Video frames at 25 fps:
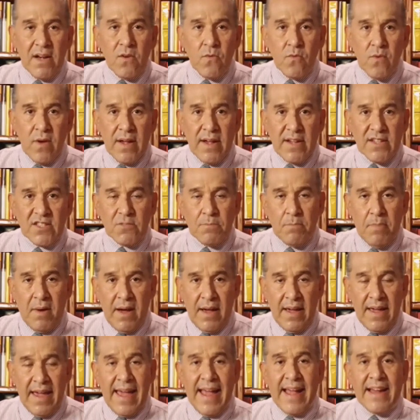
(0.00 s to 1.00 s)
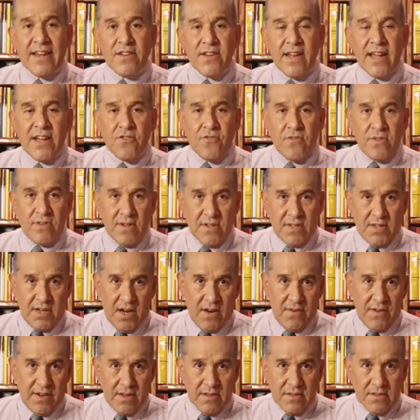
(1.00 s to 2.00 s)
raised by
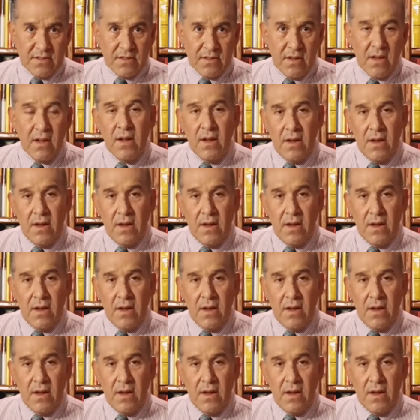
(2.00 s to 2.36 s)
anti-Trinitarians